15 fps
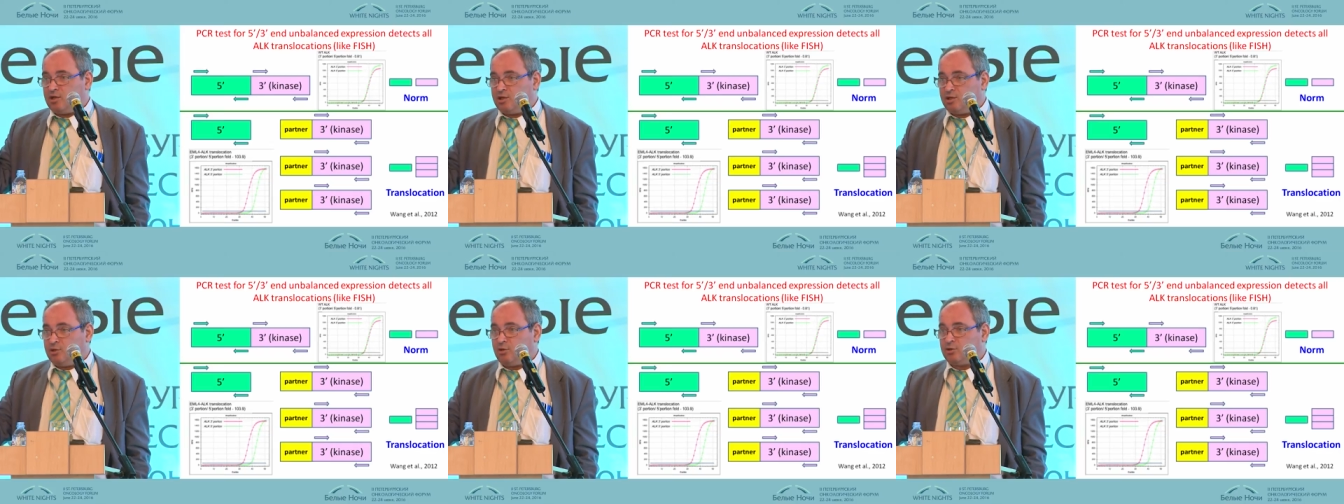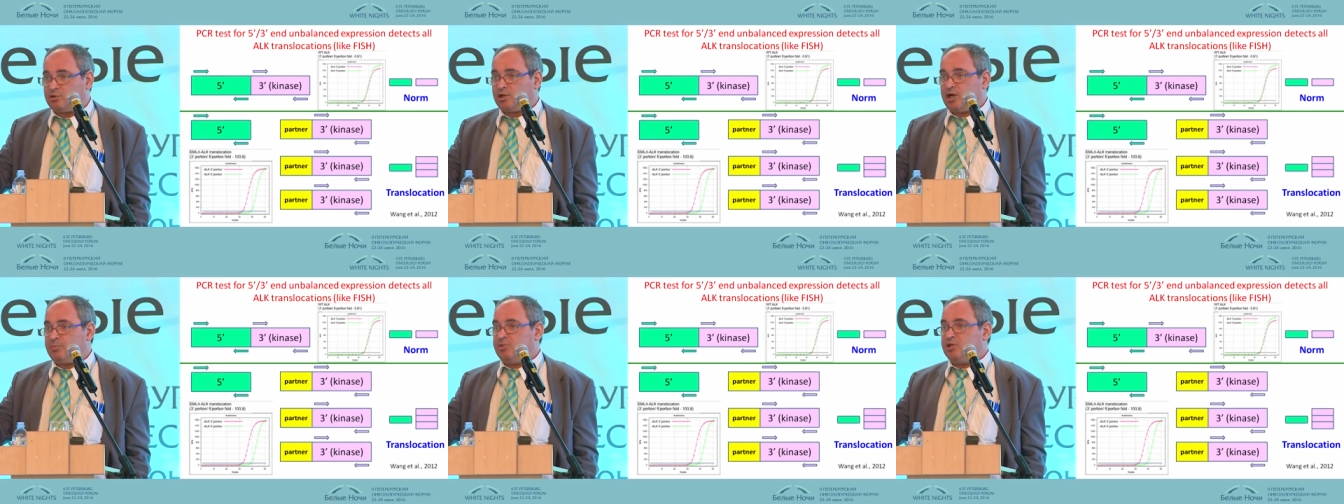not
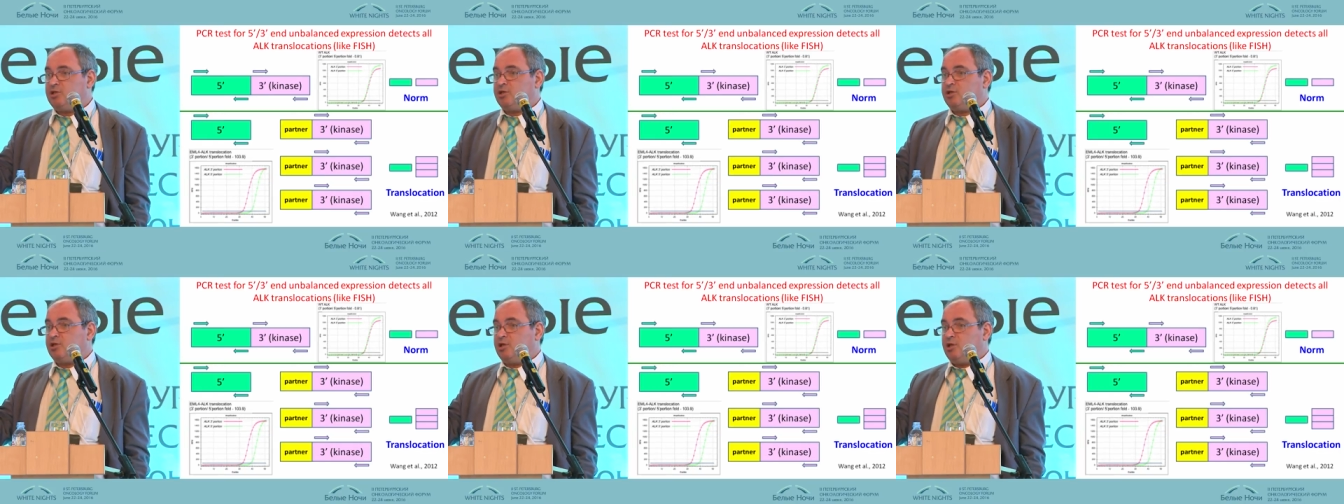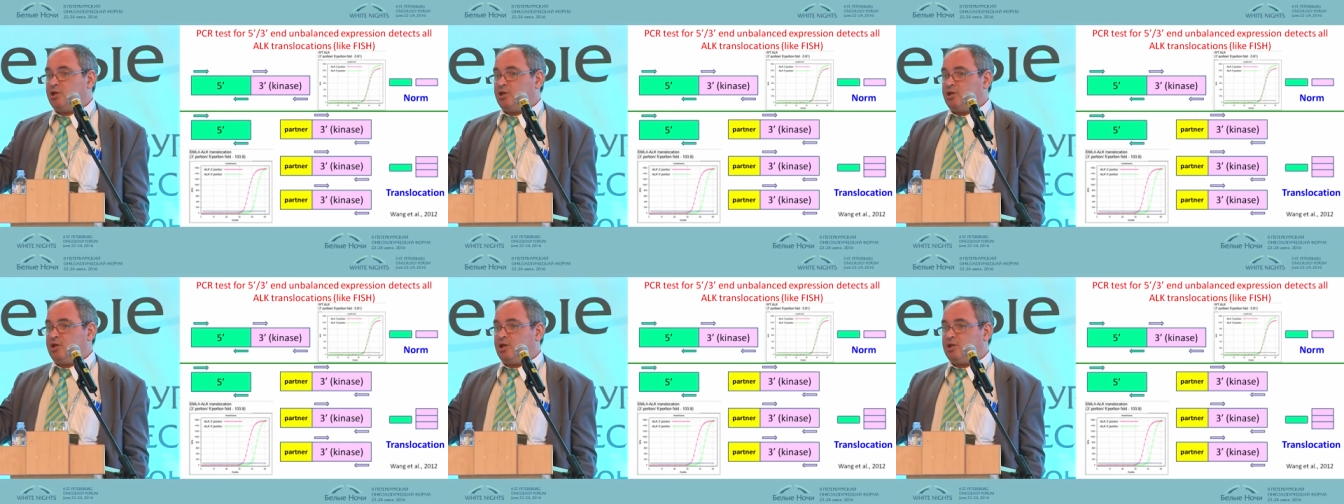rapid,
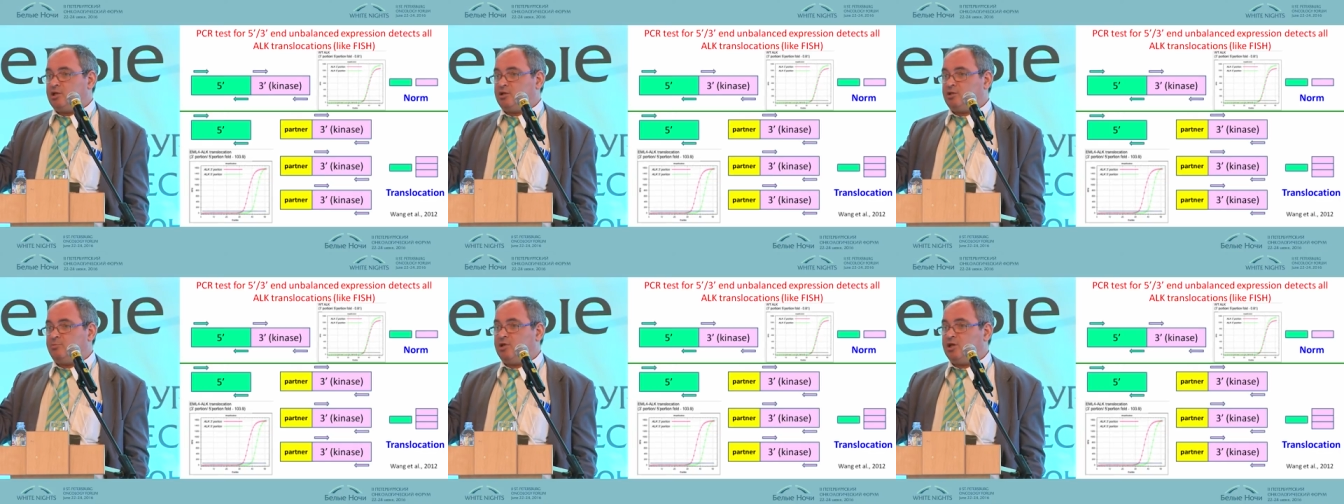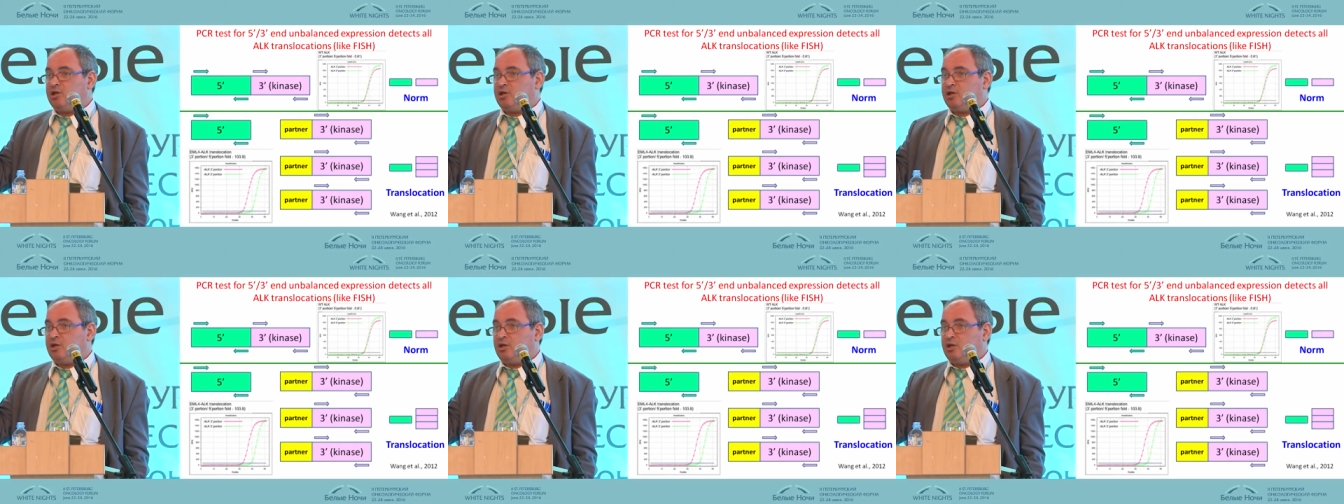cannot be
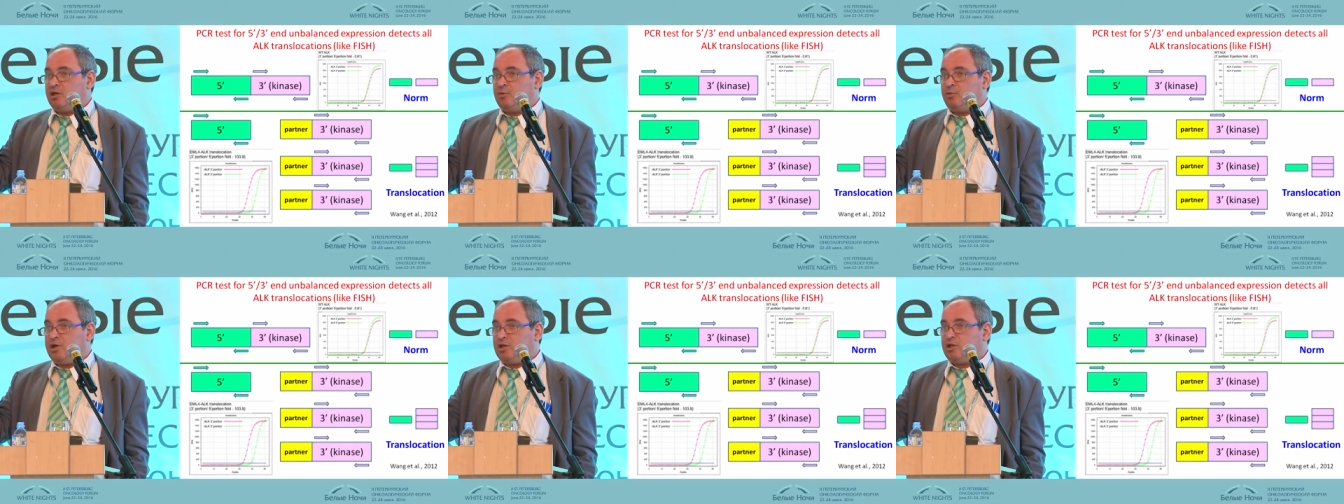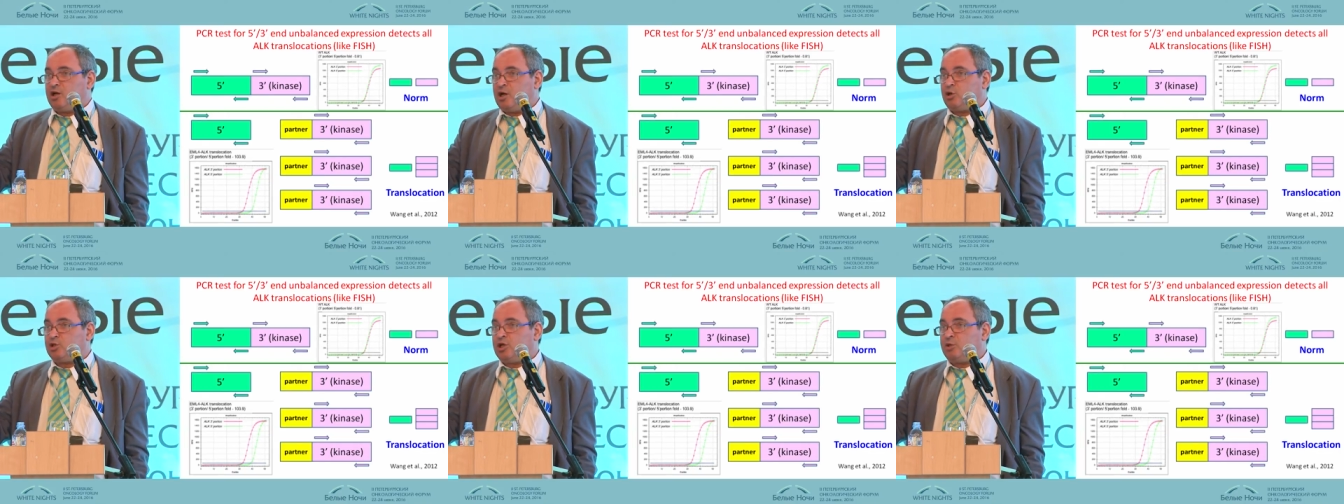well
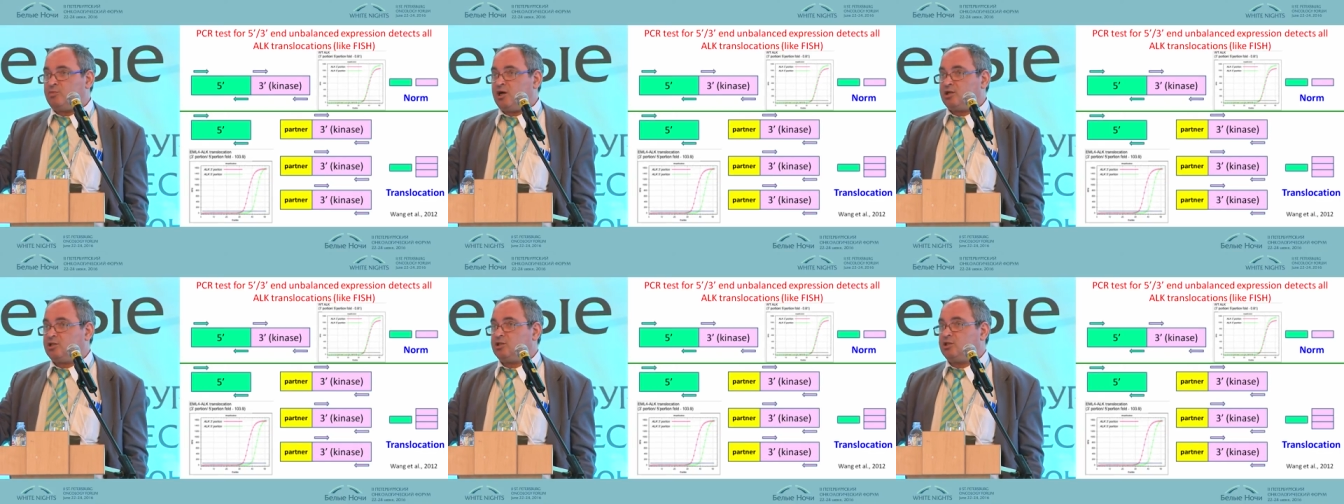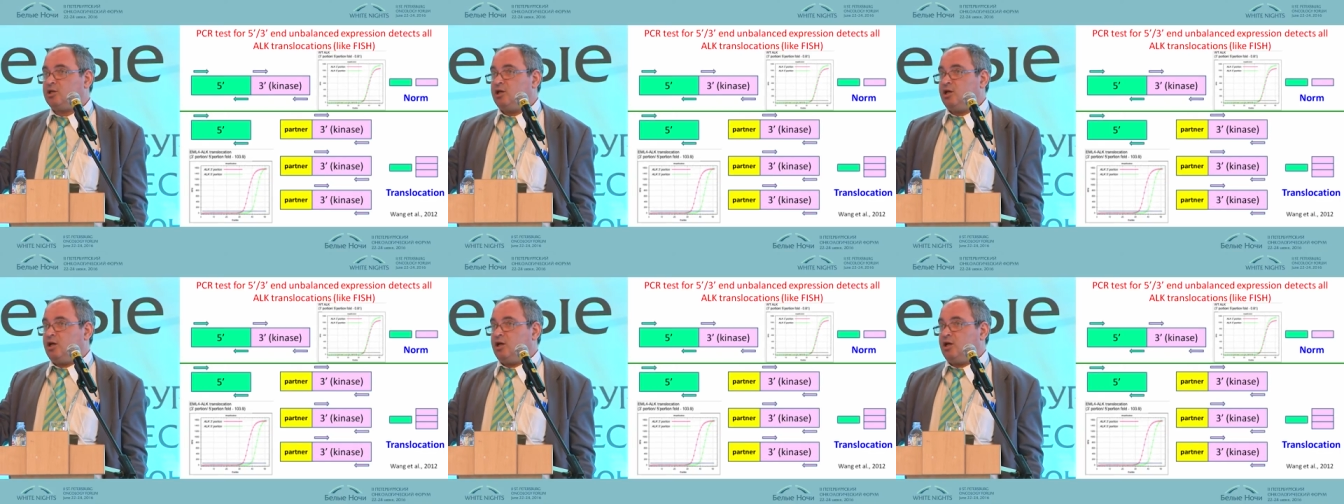automated,